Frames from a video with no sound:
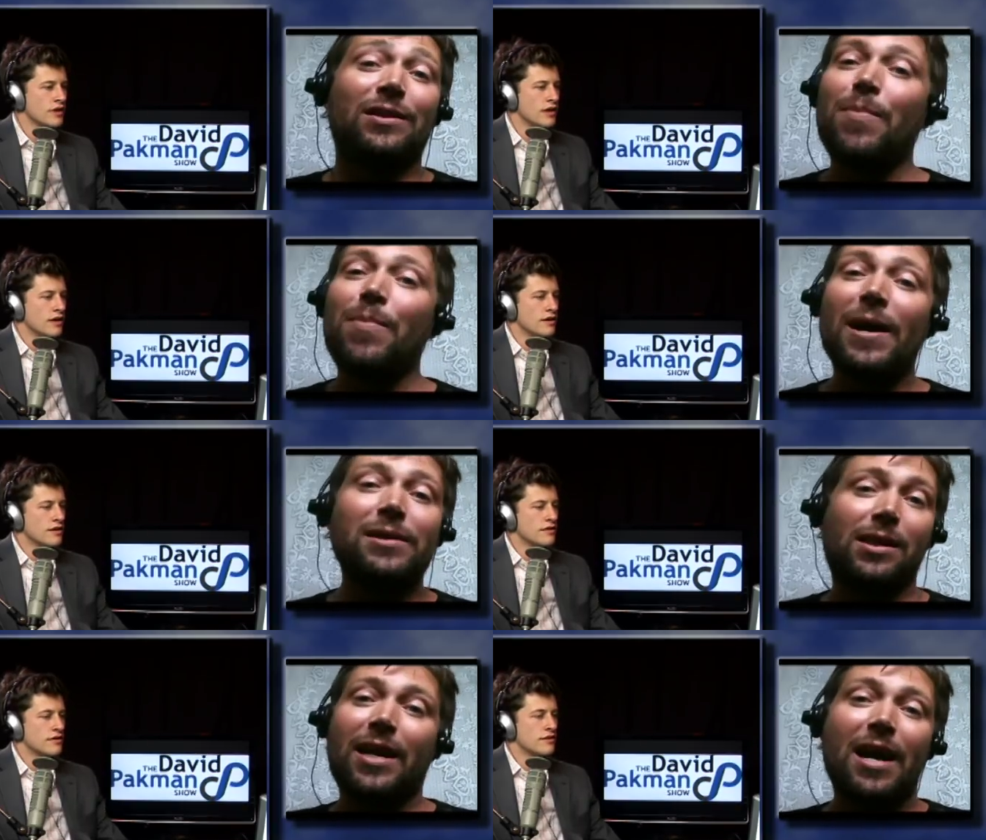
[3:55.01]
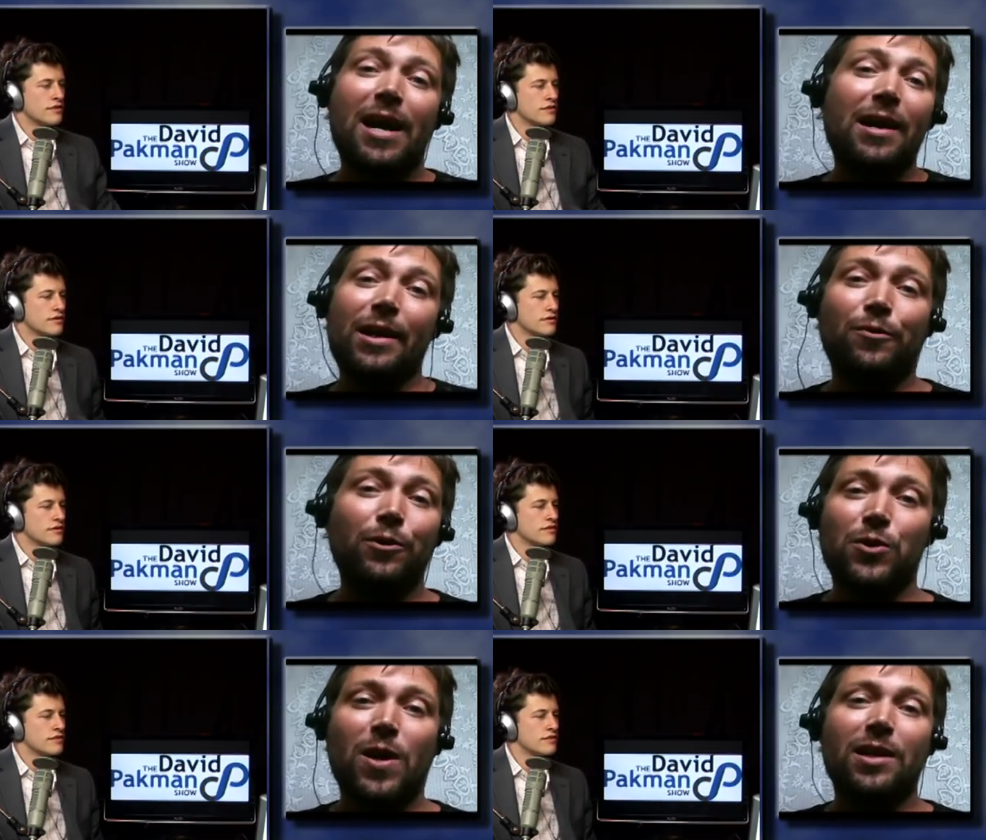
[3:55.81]
Speaker 1: Basically, I
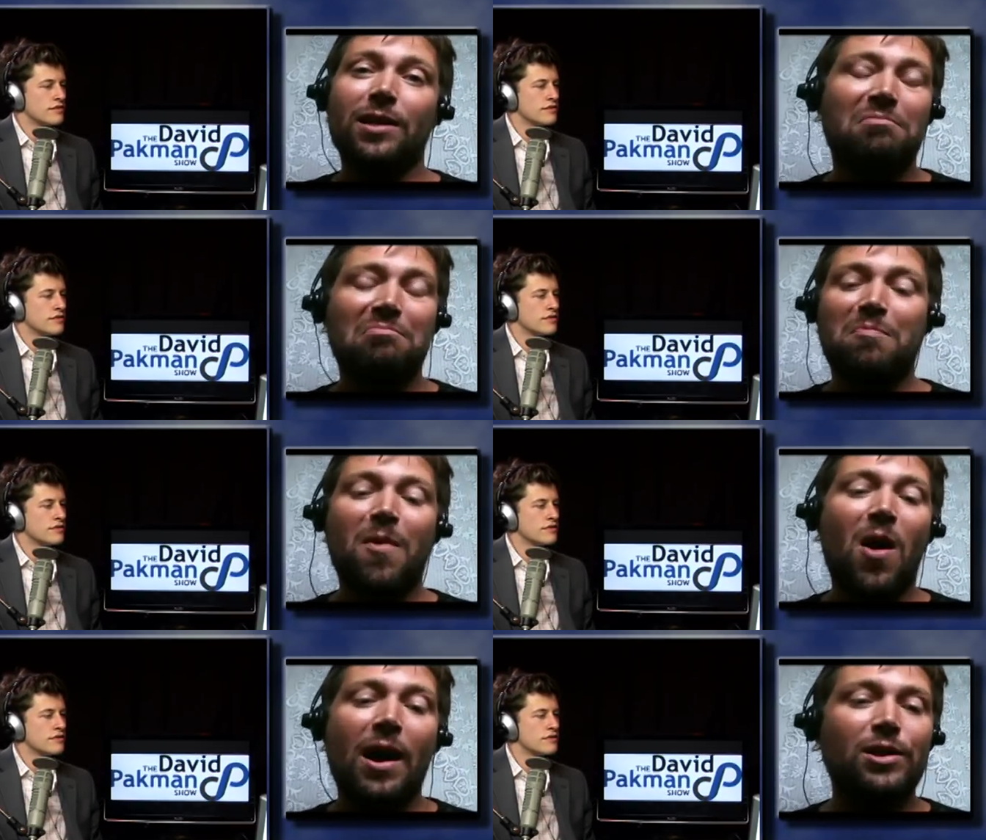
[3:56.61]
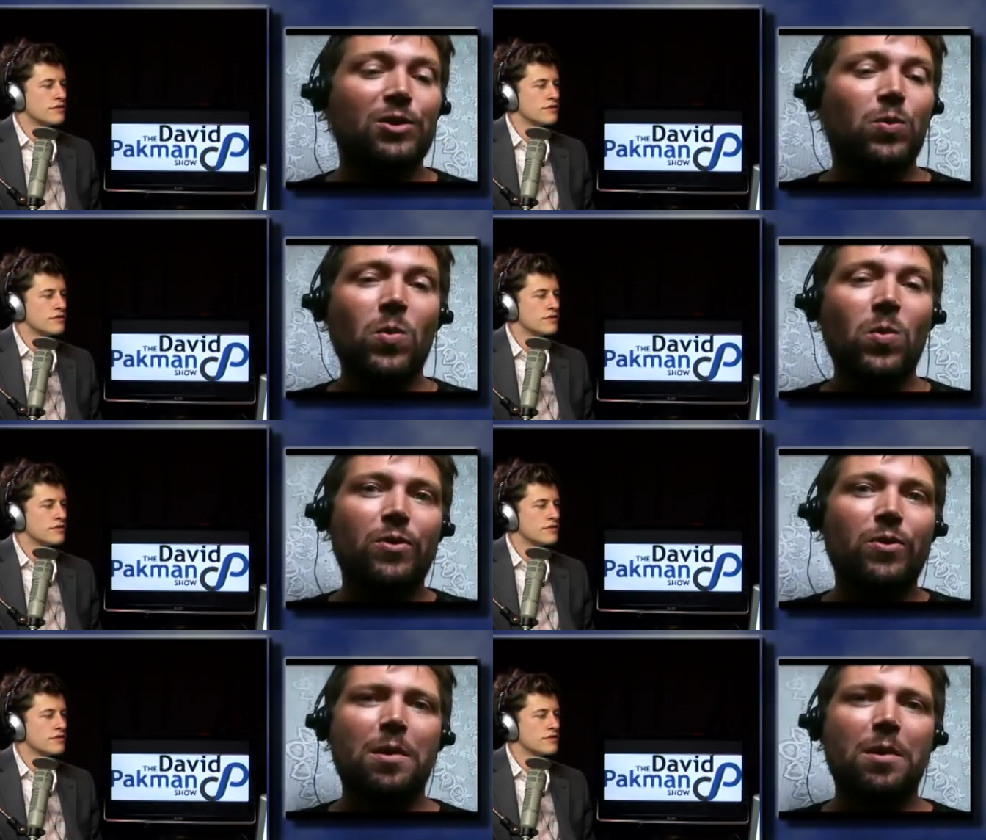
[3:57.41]
infiltrated by just wandering
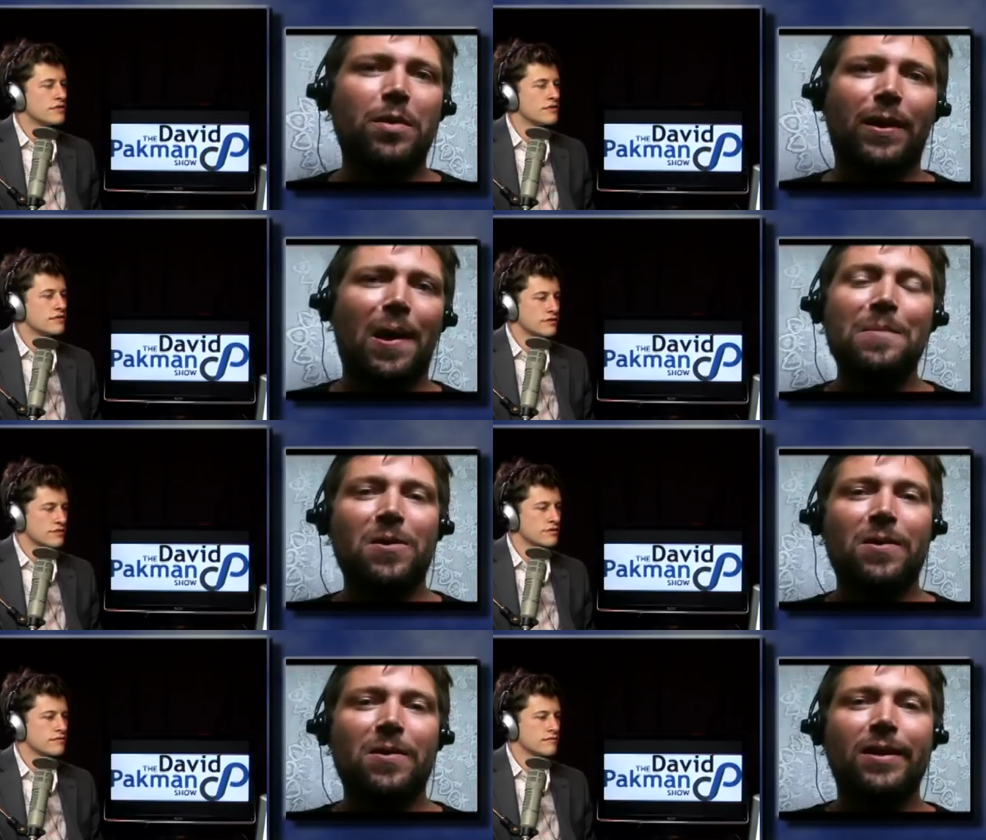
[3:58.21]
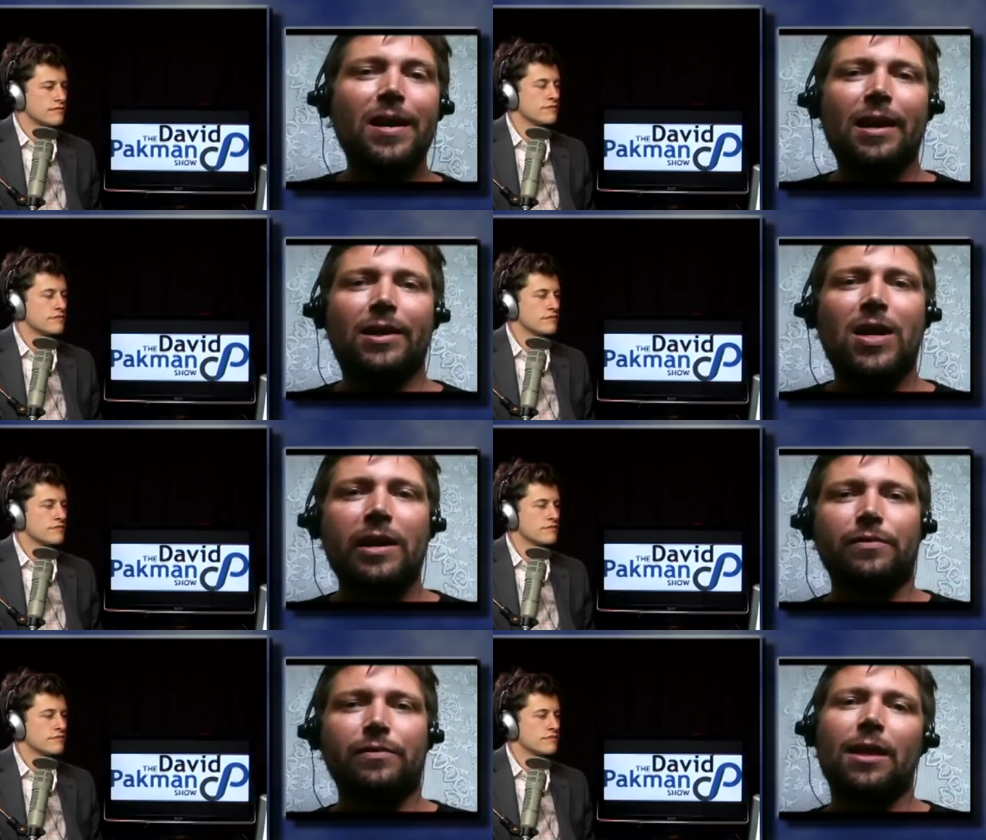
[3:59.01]
around with the camera and kind
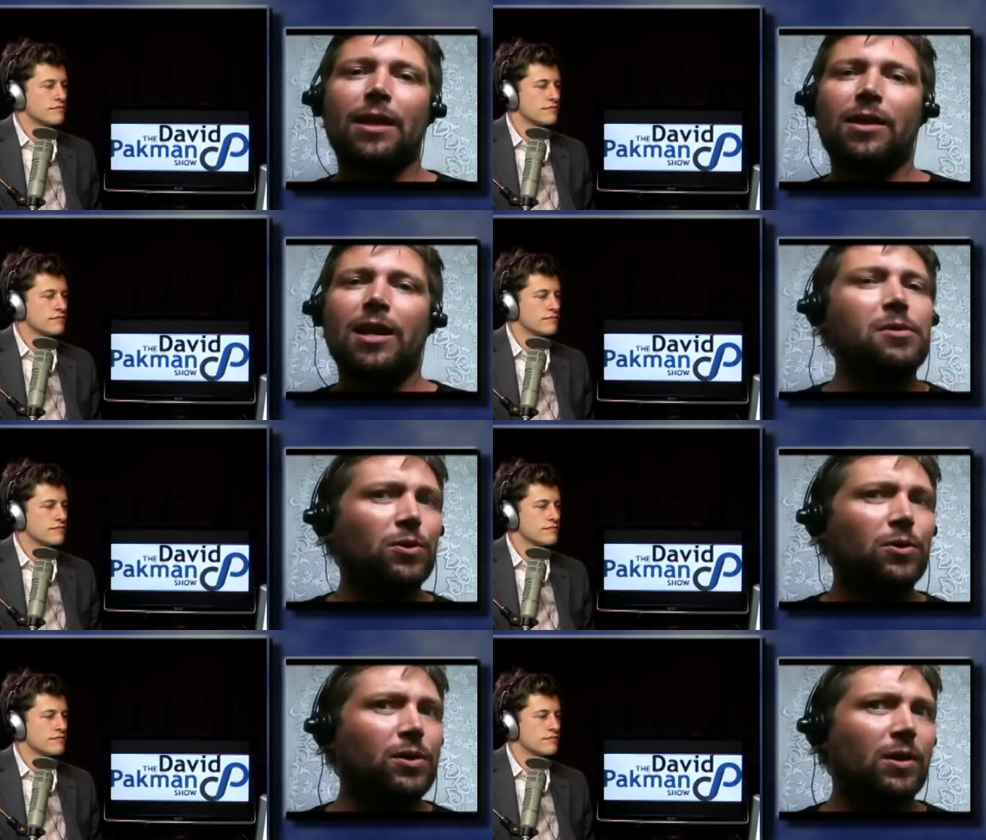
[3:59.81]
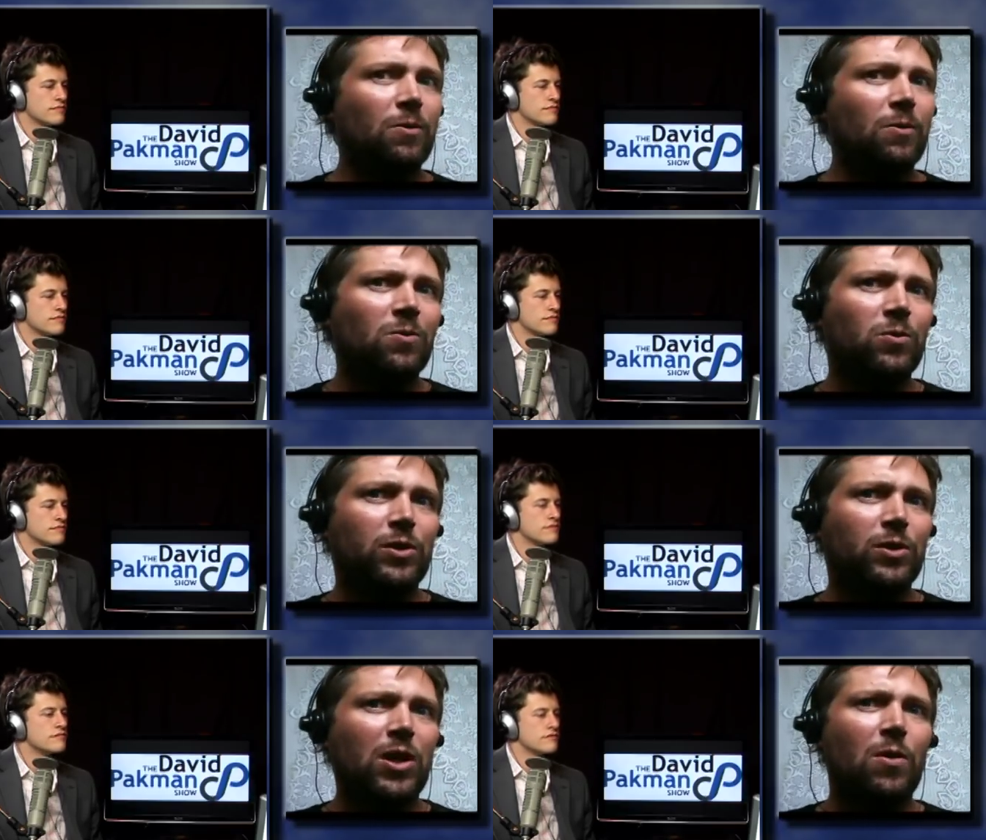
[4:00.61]
of saying that I was interested in what was
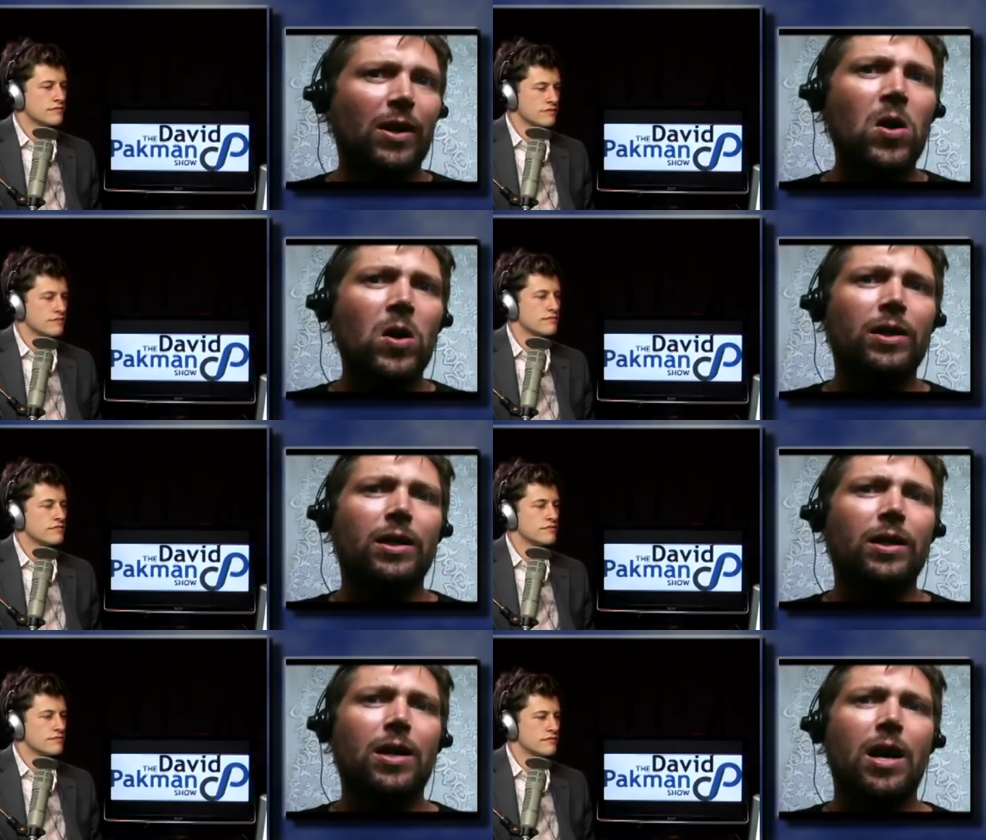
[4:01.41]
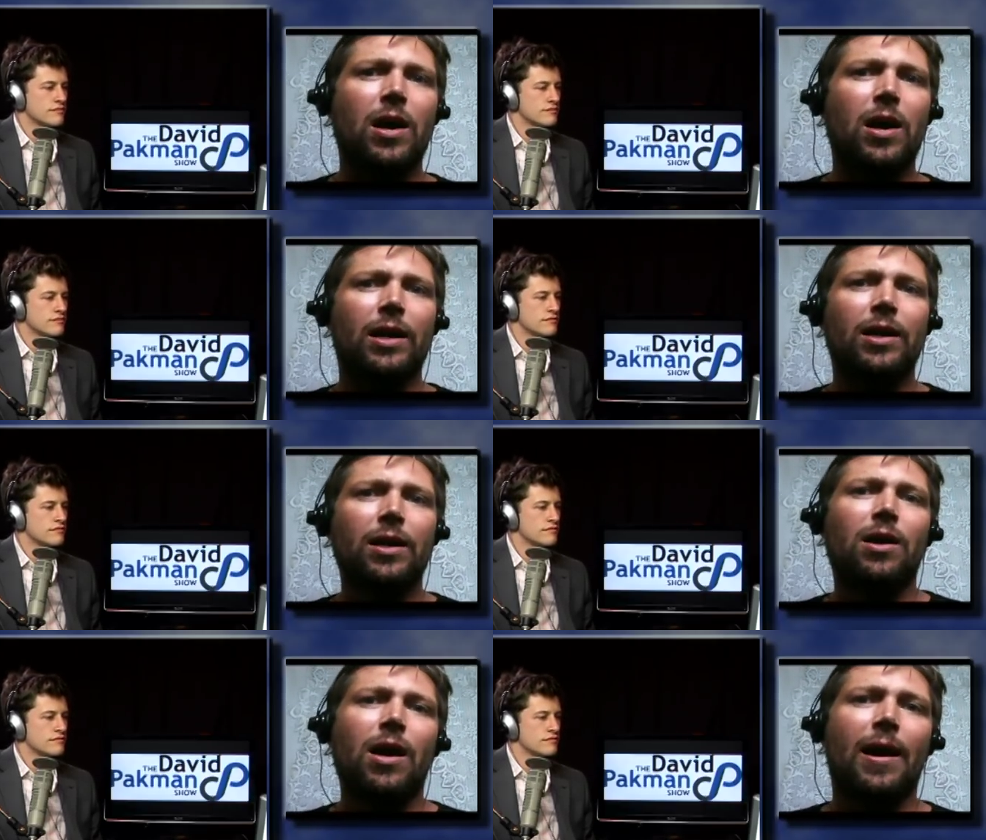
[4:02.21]
going on,
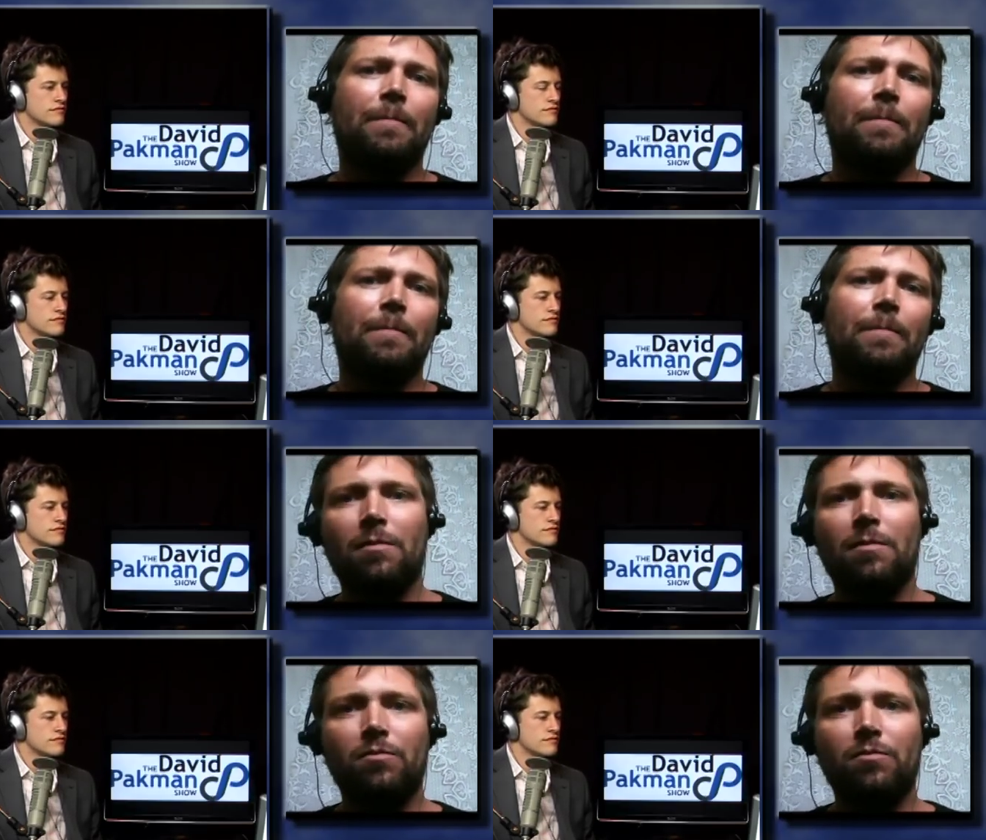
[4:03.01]
and to